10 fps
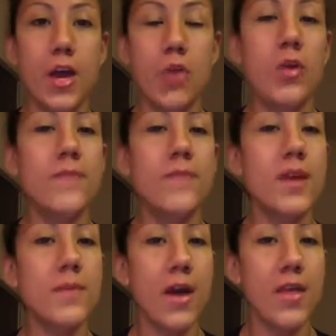And what I
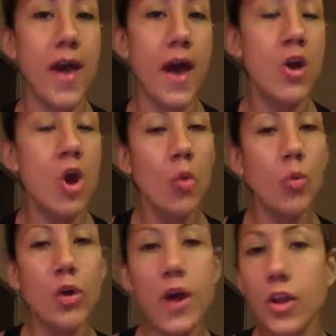mean by that,
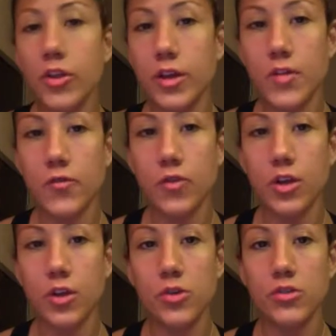we're not looking for you
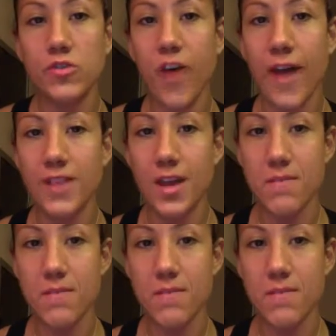to lose 5 to 8